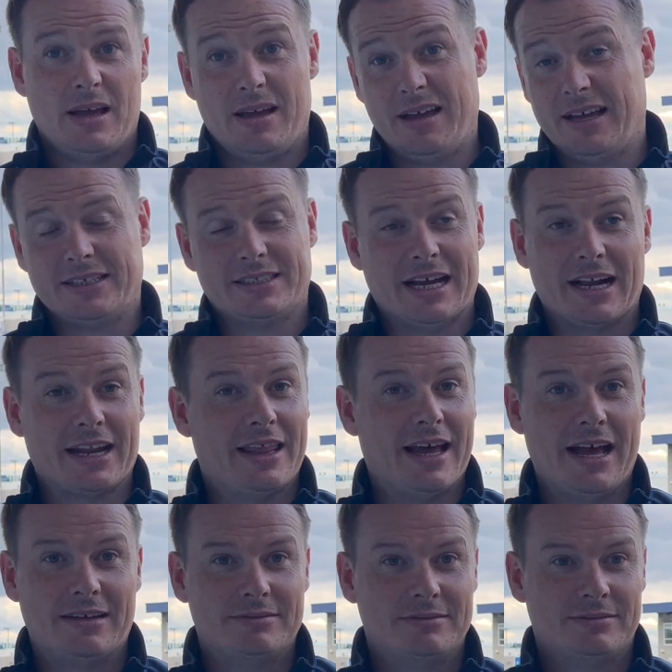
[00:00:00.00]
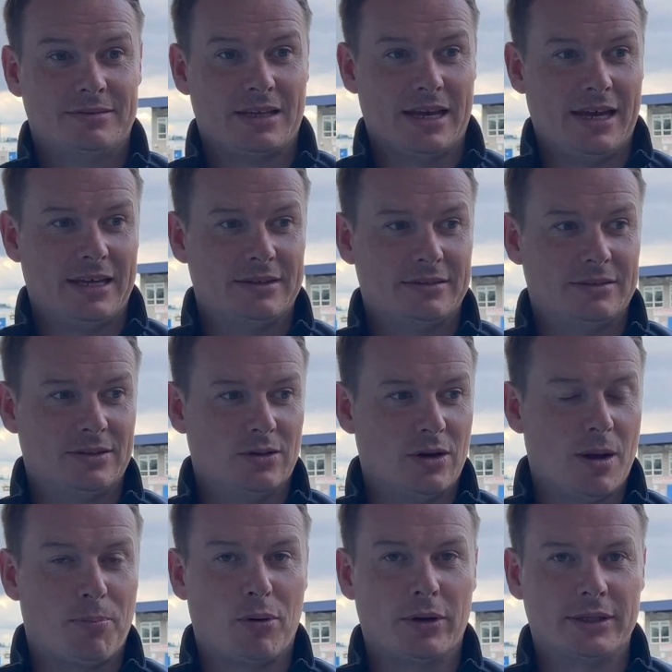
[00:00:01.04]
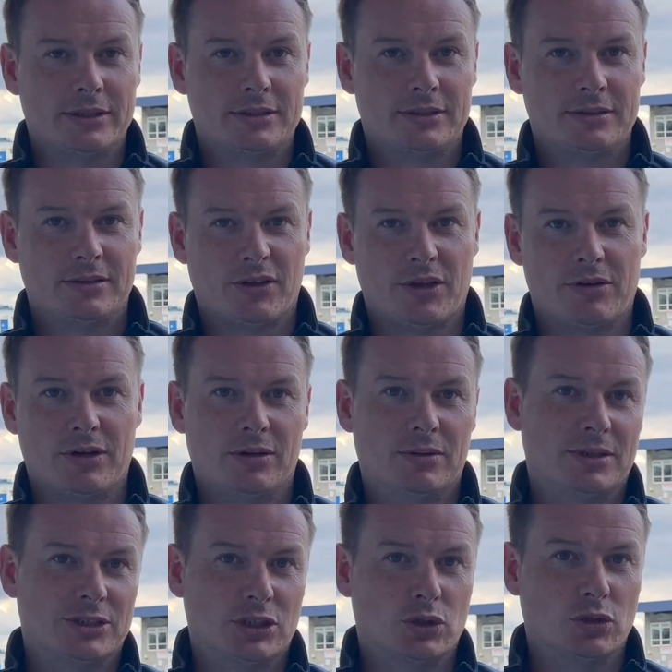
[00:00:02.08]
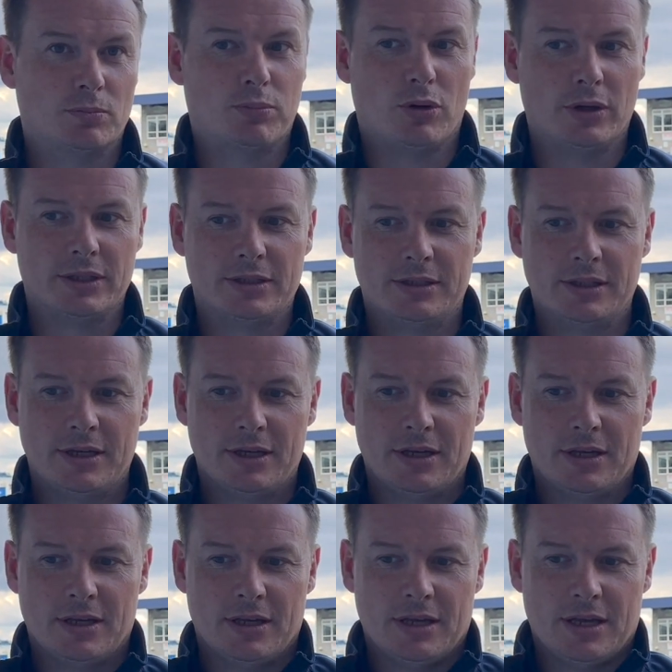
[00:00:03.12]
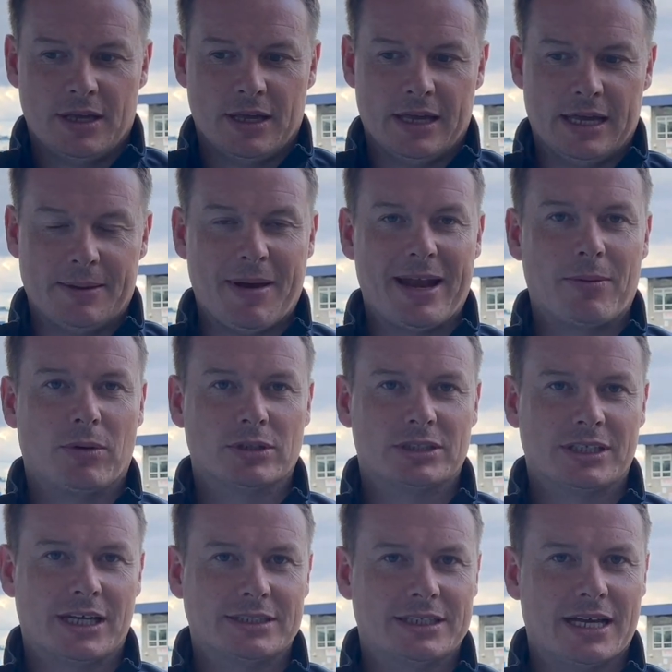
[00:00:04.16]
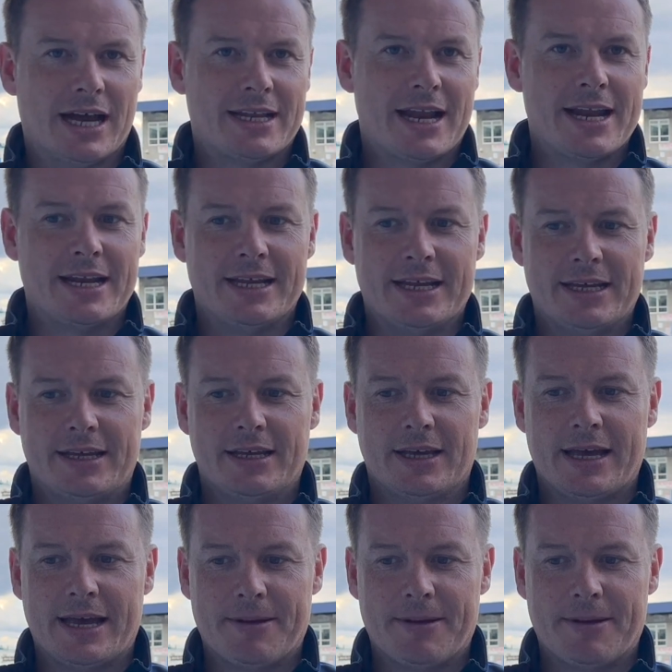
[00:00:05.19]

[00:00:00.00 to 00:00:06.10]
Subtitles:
Exactly that, yeah. Well, a point on the road is a good point. Anyone says that in any league.